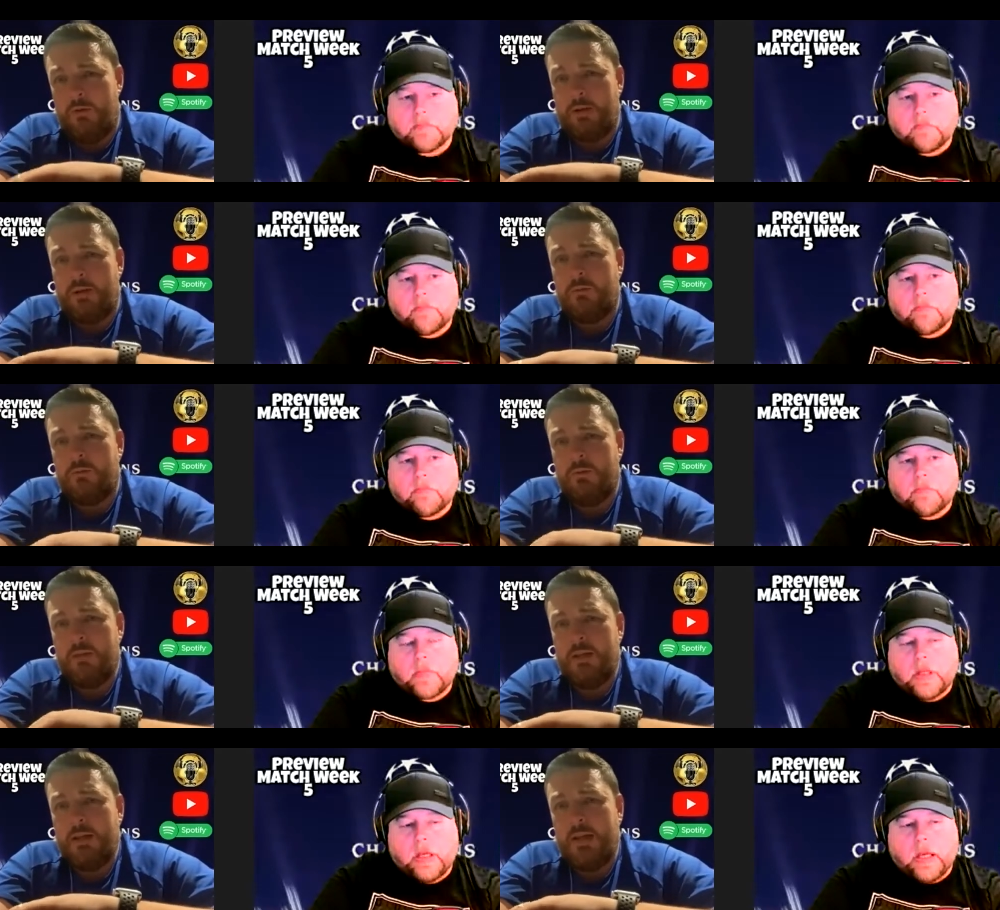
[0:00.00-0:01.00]
Speaker 1: You know.
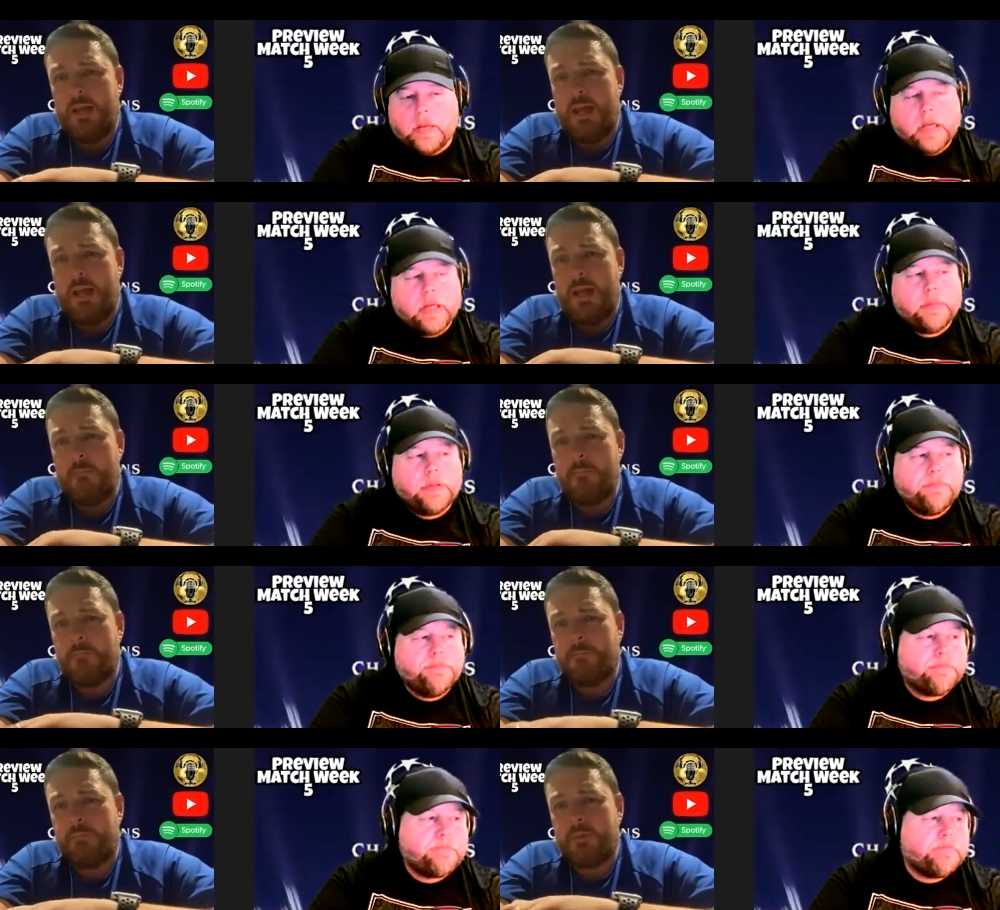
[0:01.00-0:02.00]
Yeah, uh, maybe. Hmm.
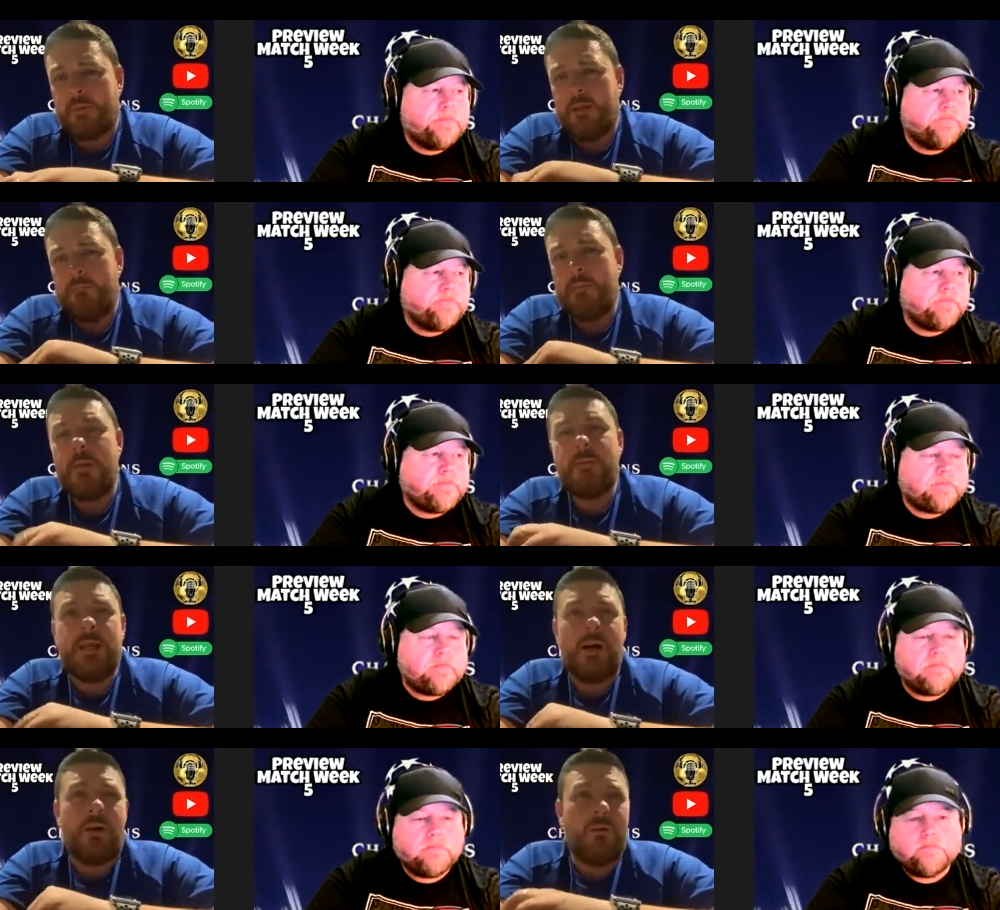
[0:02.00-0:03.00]
Maybe
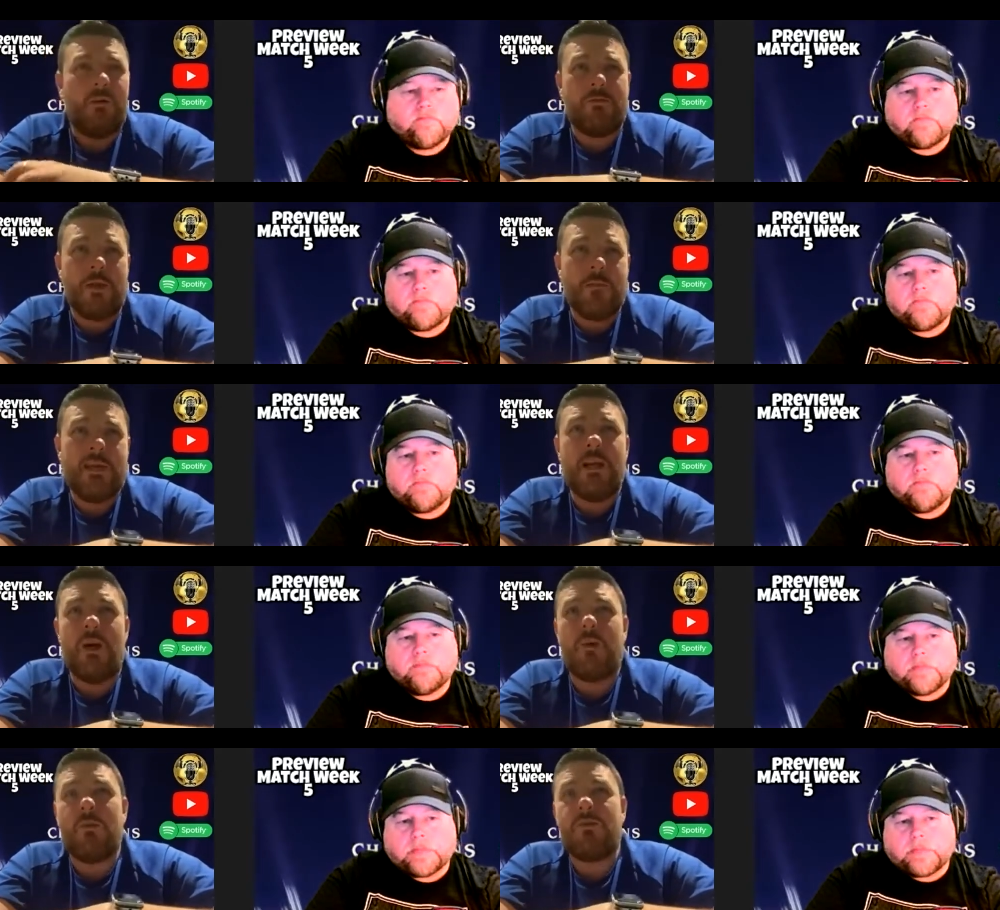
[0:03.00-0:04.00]
he goes. Maybe he
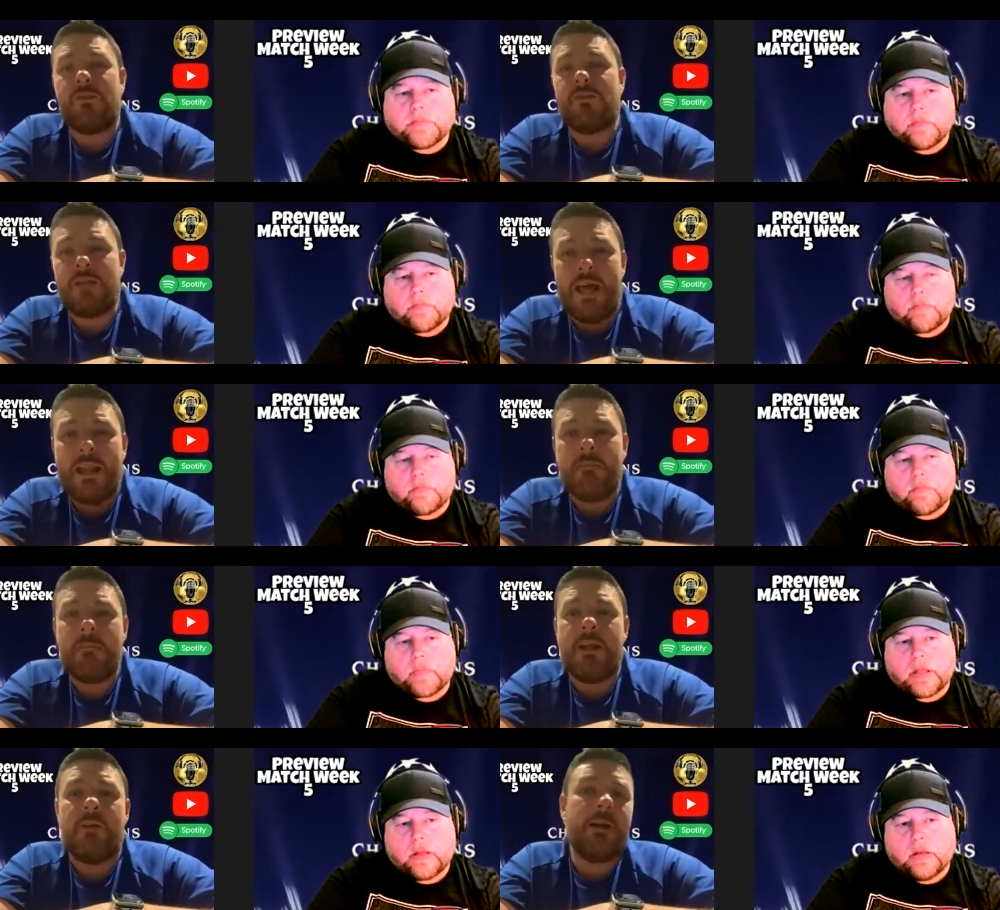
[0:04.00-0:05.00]
goes Salah,
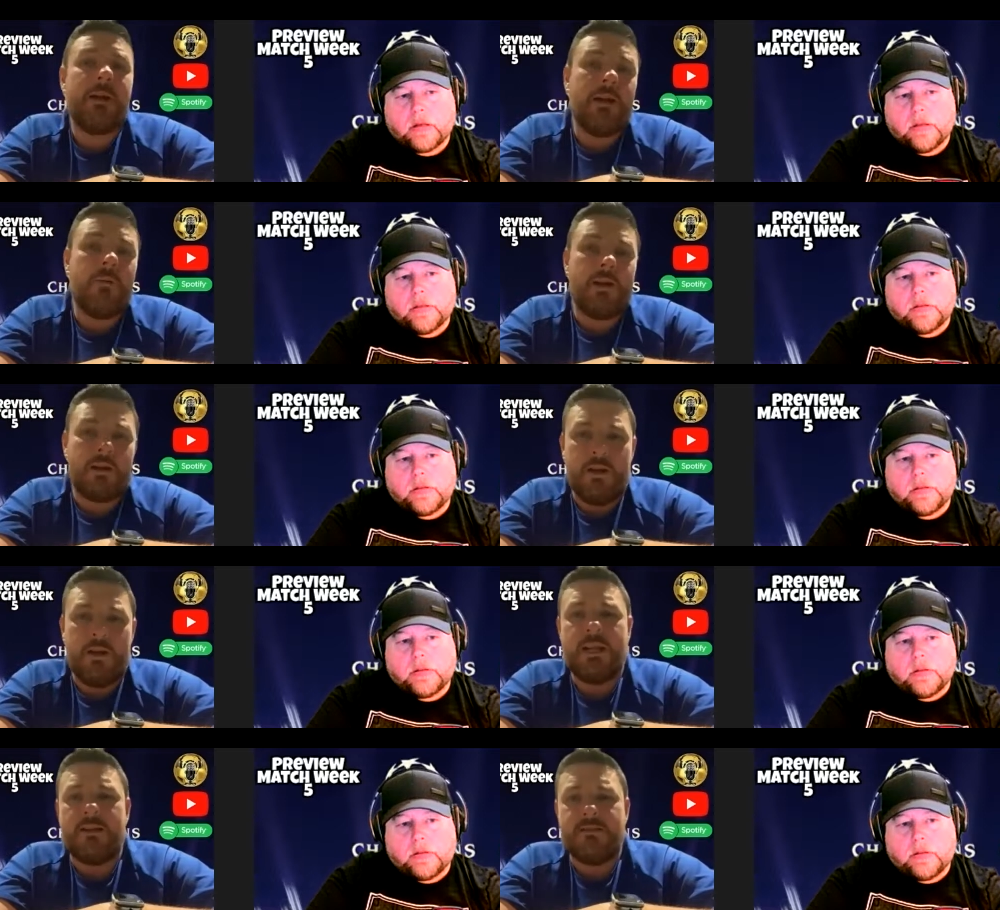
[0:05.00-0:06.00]
Minamino, and
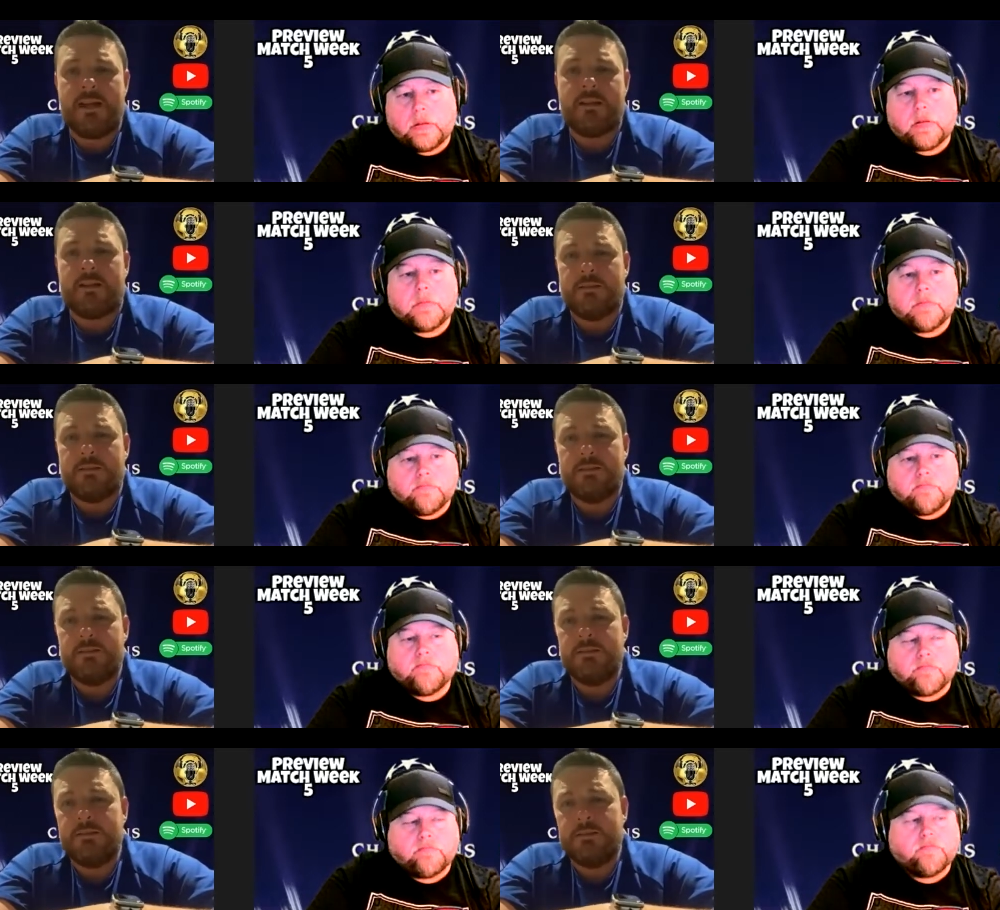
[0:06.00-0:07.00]
Origi in the centre.
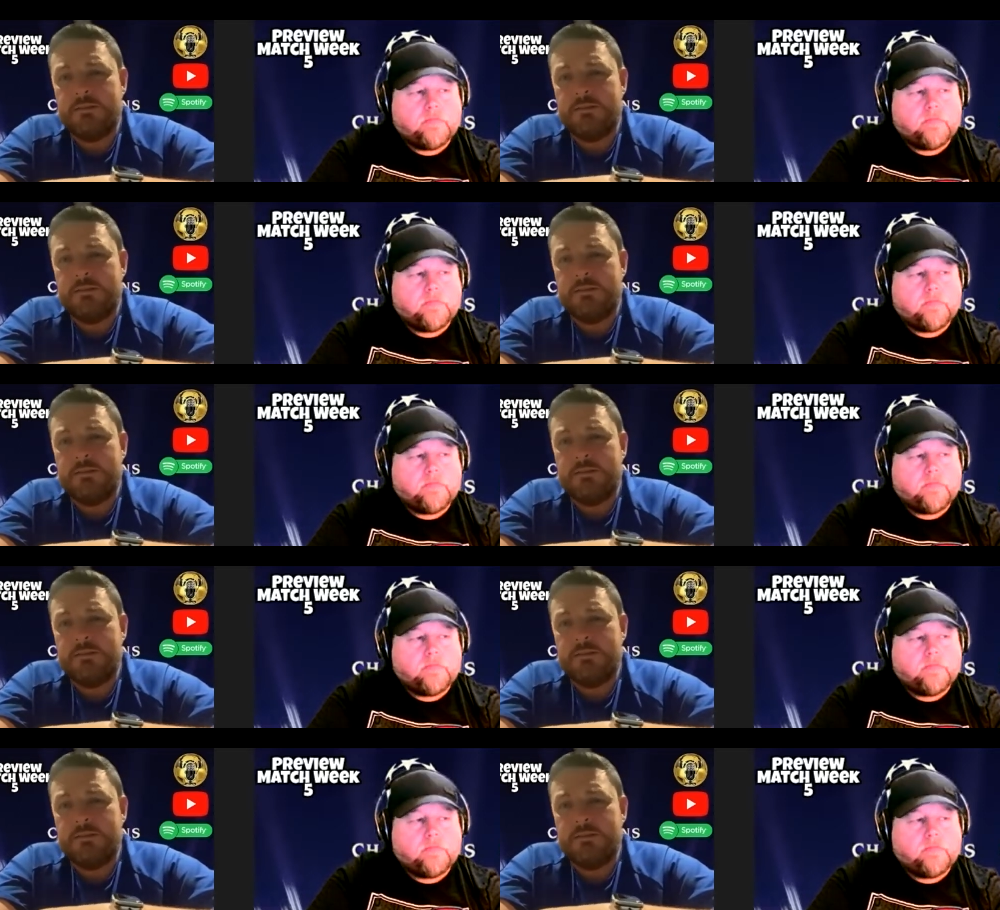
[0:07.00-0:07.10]
Mm.